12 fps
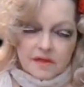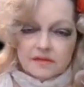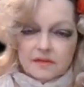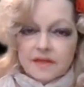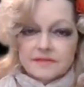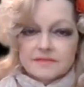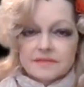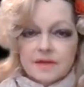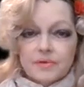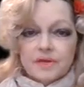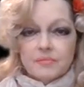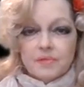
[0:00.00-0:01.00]
Unless
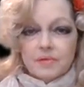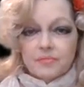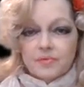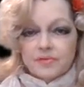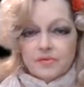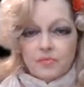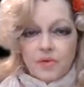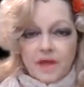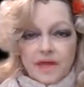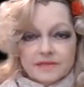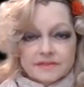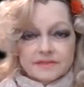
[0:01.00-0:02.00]
that we come up with a
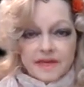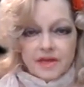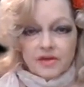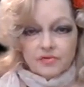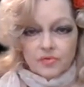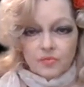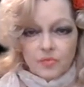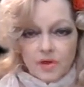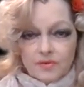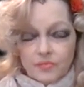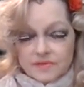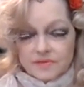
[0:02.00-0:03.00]
way to counter
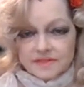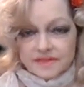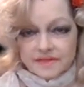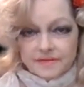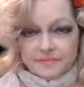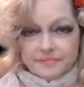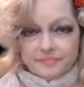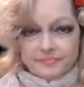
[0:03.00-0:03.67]
what was in it.